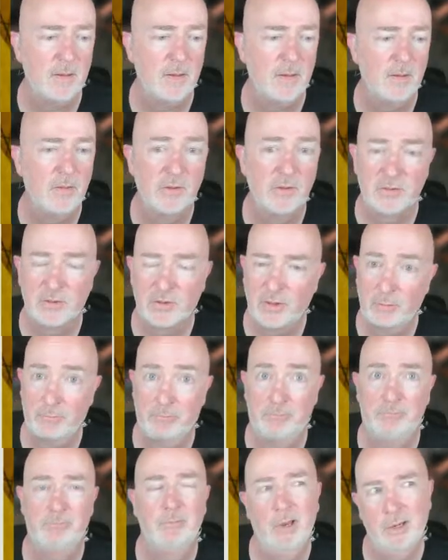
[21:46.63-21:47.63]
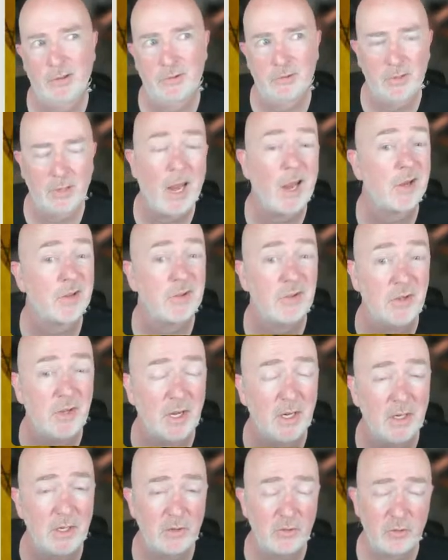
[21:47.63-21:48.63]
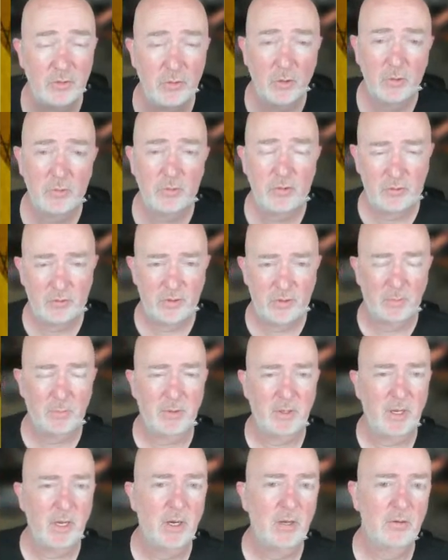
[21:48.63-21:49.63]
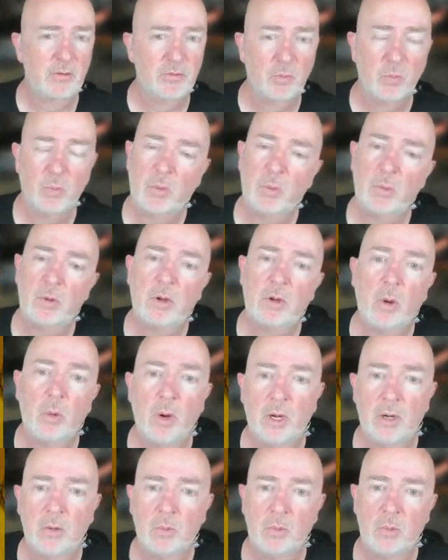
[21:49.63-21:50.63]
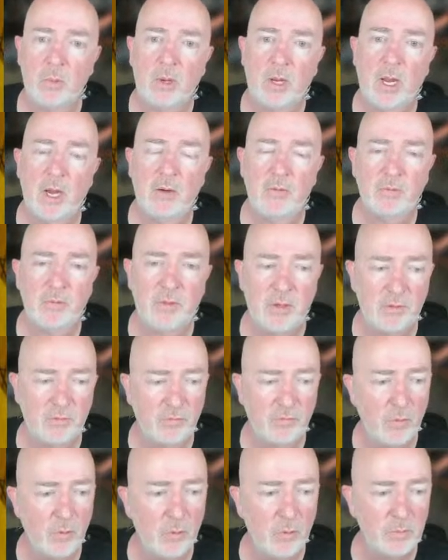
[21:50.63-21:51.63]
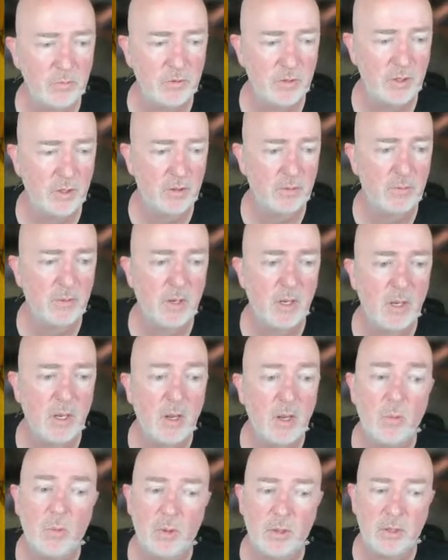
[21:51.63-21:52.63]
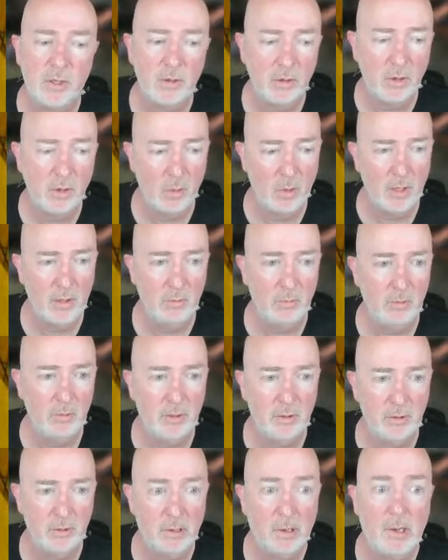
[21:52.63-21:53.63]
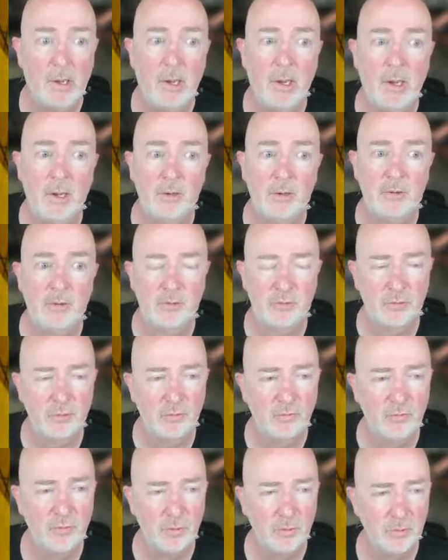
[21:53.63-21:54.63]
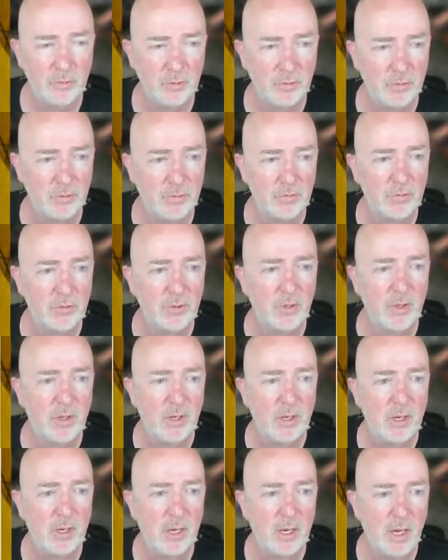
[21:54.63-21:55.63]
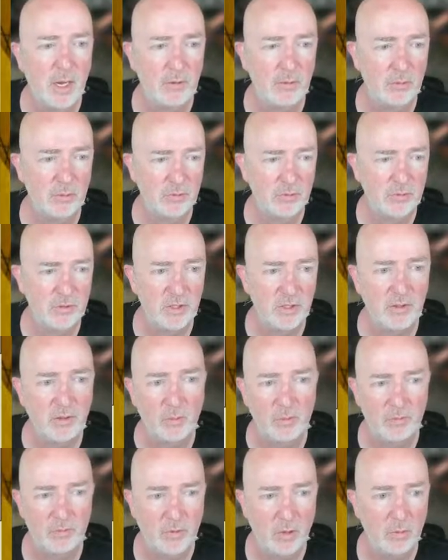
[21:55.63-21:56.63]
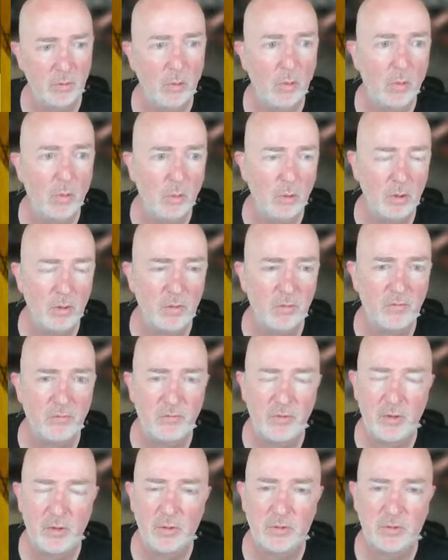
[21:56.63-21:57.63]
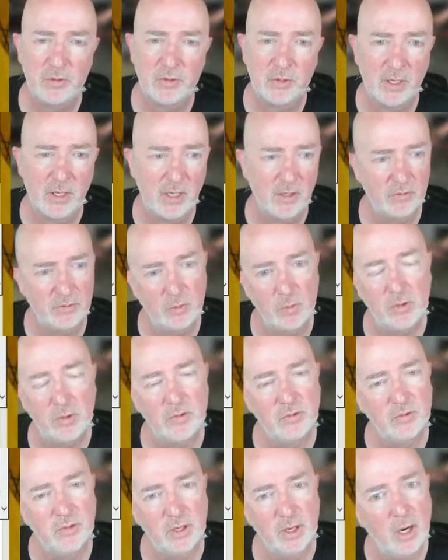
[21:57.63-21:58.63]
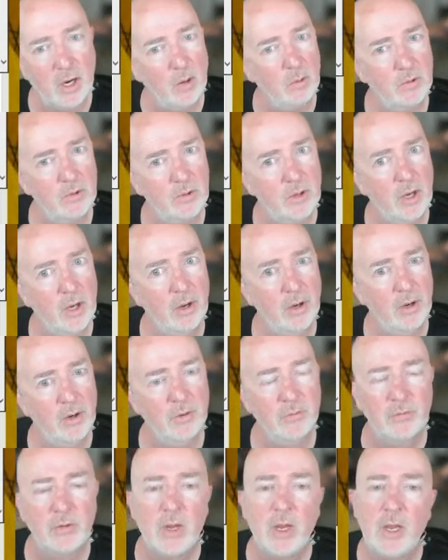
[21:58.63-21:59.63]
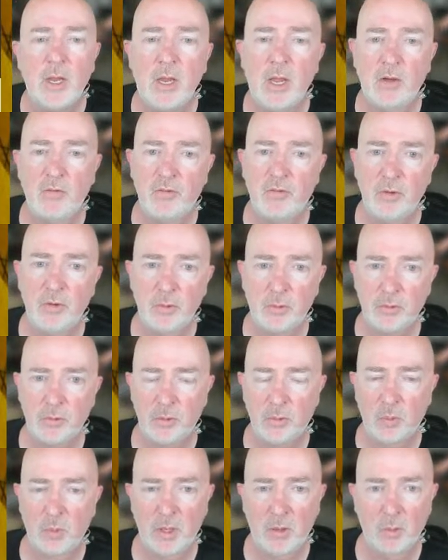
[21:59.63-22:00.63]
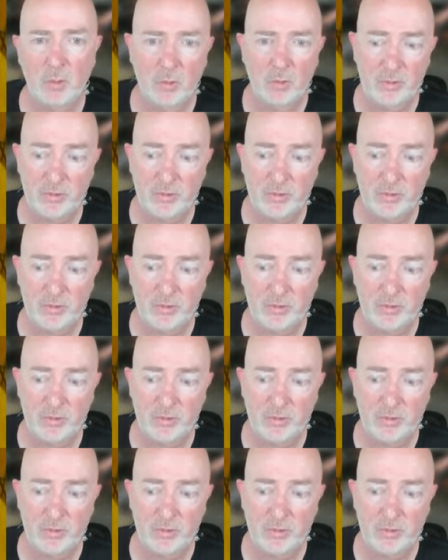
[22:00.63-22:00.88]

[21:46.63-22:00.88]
that actually accidentally shows you something else, that when we go out and when we have these forms here, we can go out and we can add additional filters. And you'll see that we've got all of the fields that are here. So we could say, I want to have a filter where all the